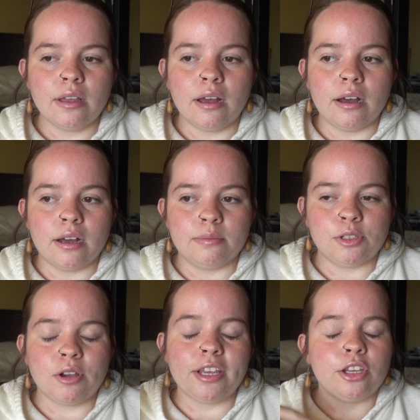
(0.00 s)

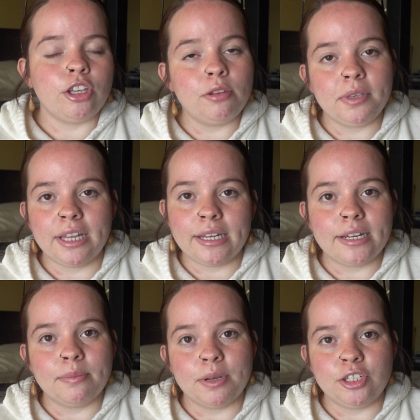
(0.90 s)
so I accumulated
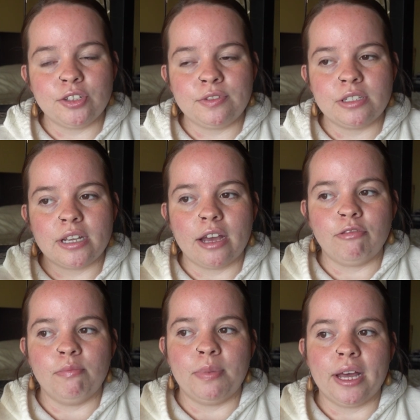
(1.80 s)
a bunch of
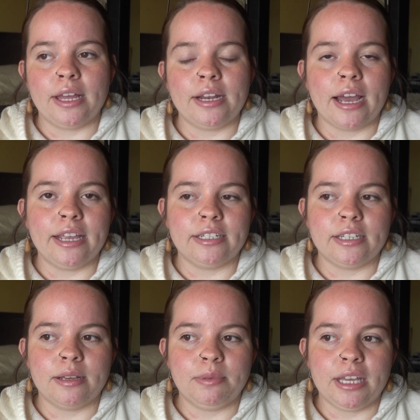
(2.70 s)
stuff, but I ended
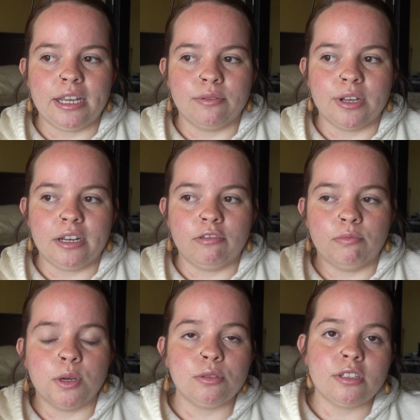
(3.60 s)
up getting rid of
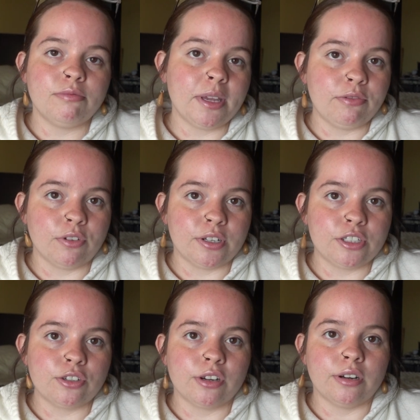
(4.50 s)
most of my
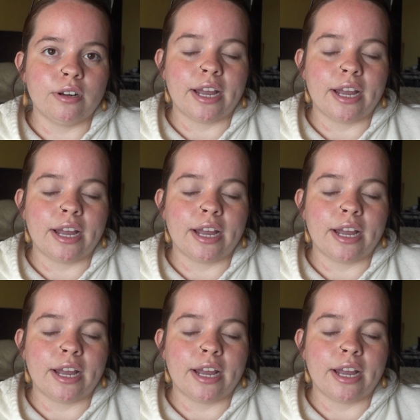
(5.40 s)
furniture.